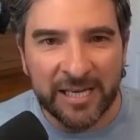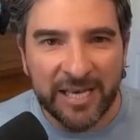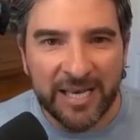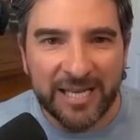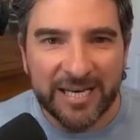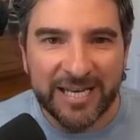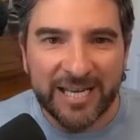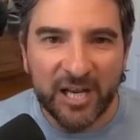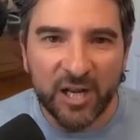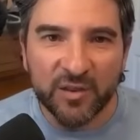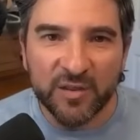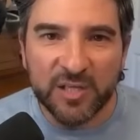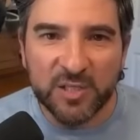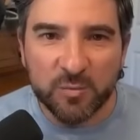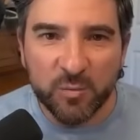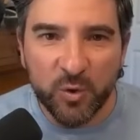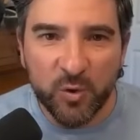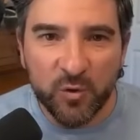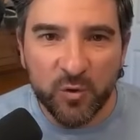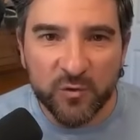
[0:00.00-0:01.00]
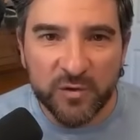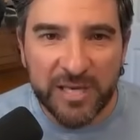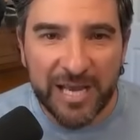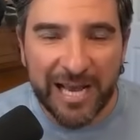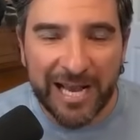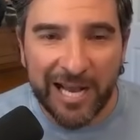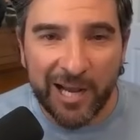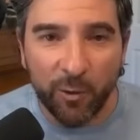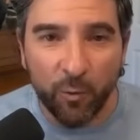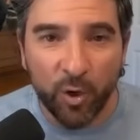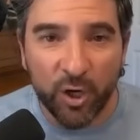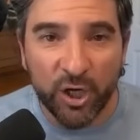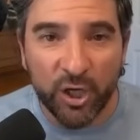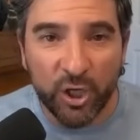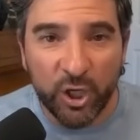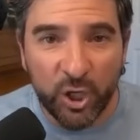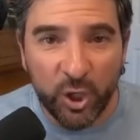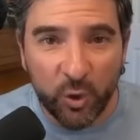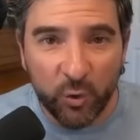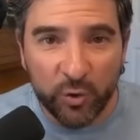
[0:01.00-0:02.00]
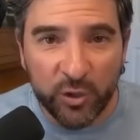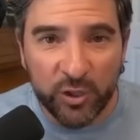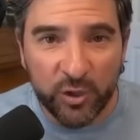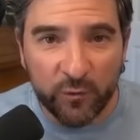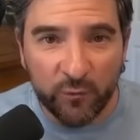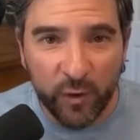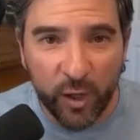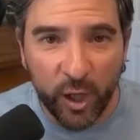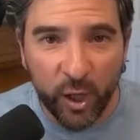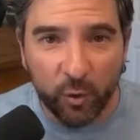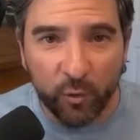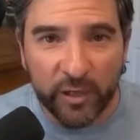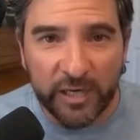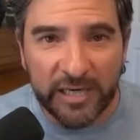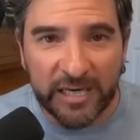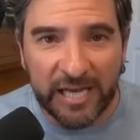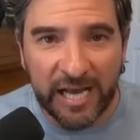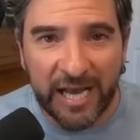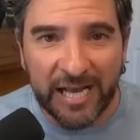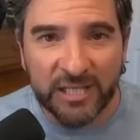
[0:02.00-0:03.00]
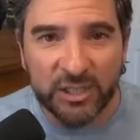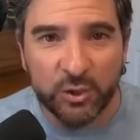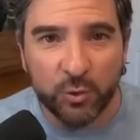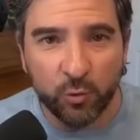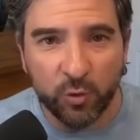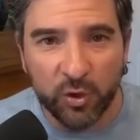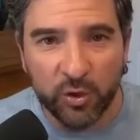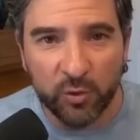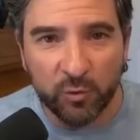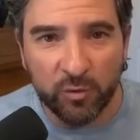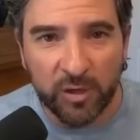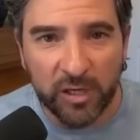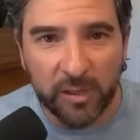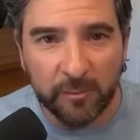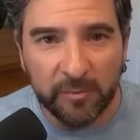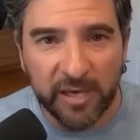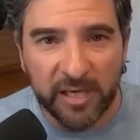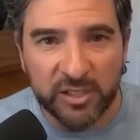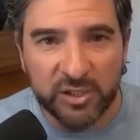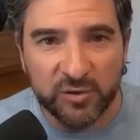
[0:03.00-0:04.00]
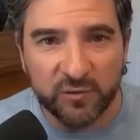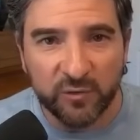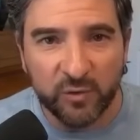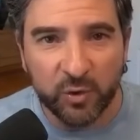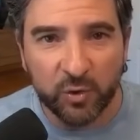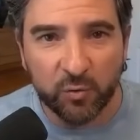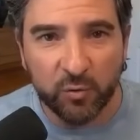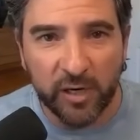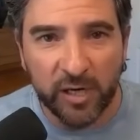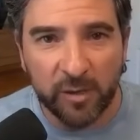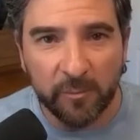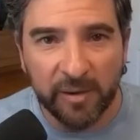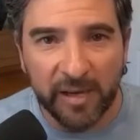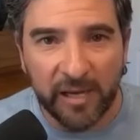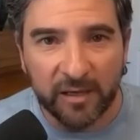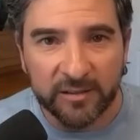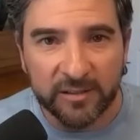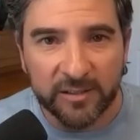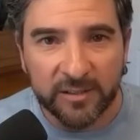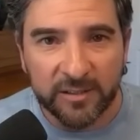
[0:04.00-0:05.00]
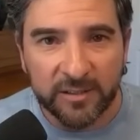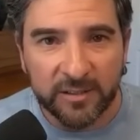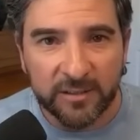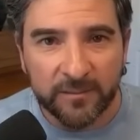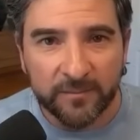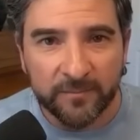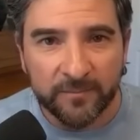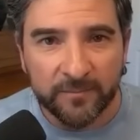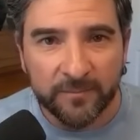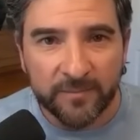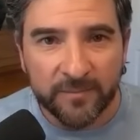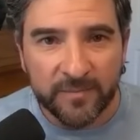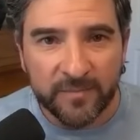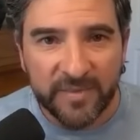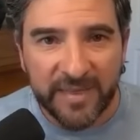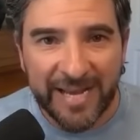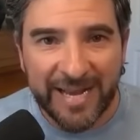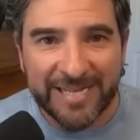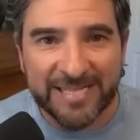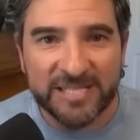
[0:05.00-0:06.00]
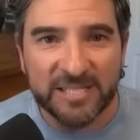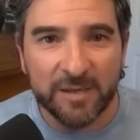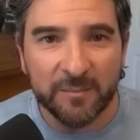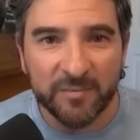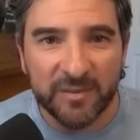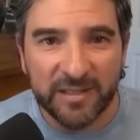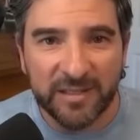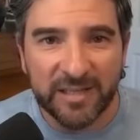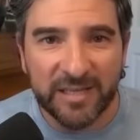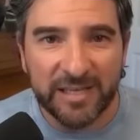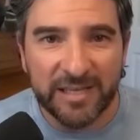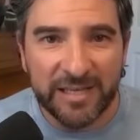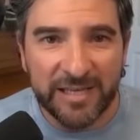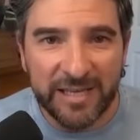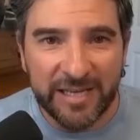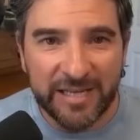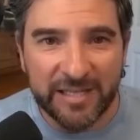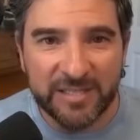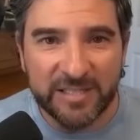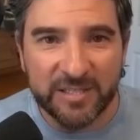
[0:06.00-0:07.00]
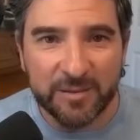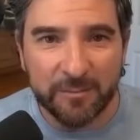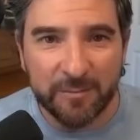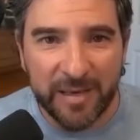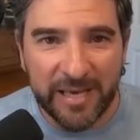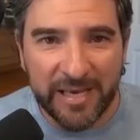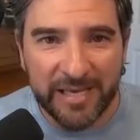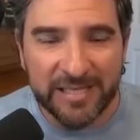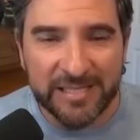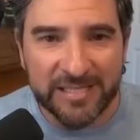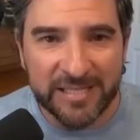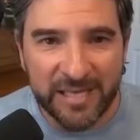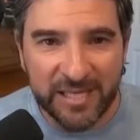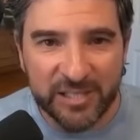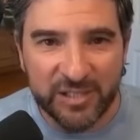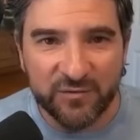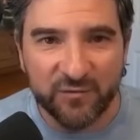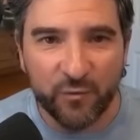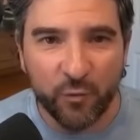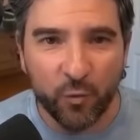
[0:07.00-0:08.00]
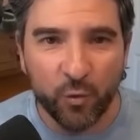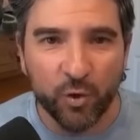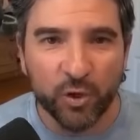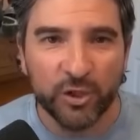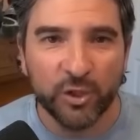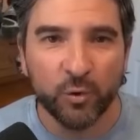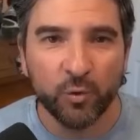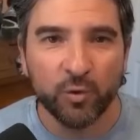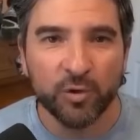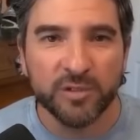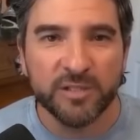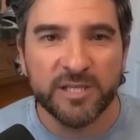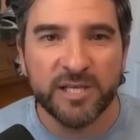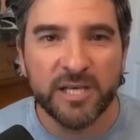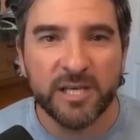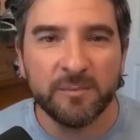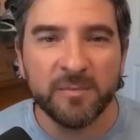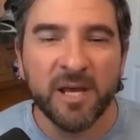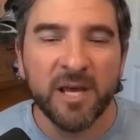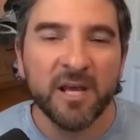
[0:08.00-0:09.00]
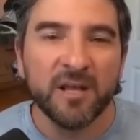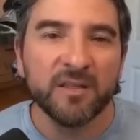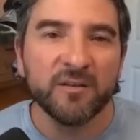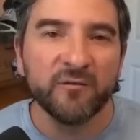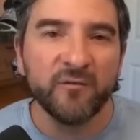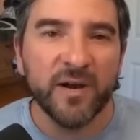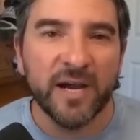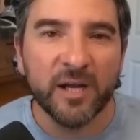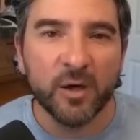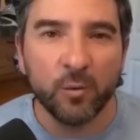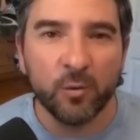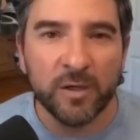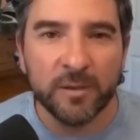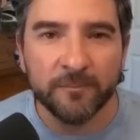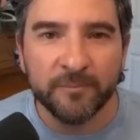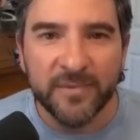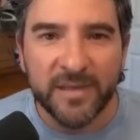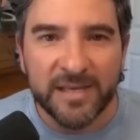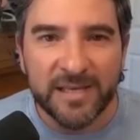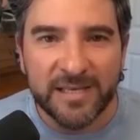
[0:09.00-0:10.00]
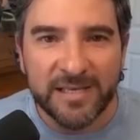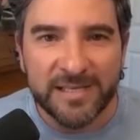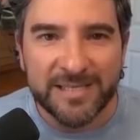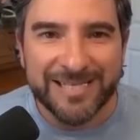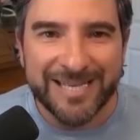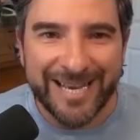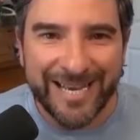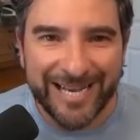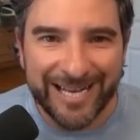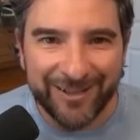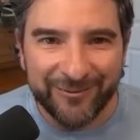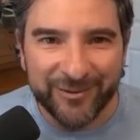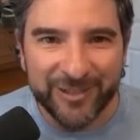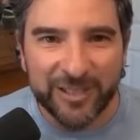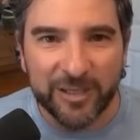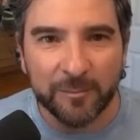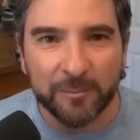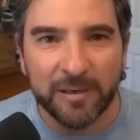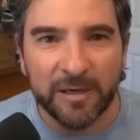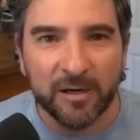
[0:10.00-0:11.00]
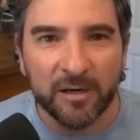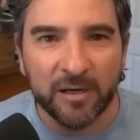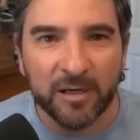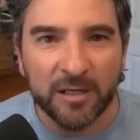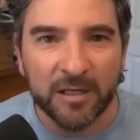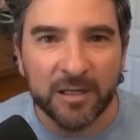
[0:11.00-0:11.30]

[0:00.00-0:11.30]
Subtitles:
and again on these moves, I want to know that you've already got 2 other running backs you feel great about. That's something that needs to make sense for your team. The final one is Alvin Kamara.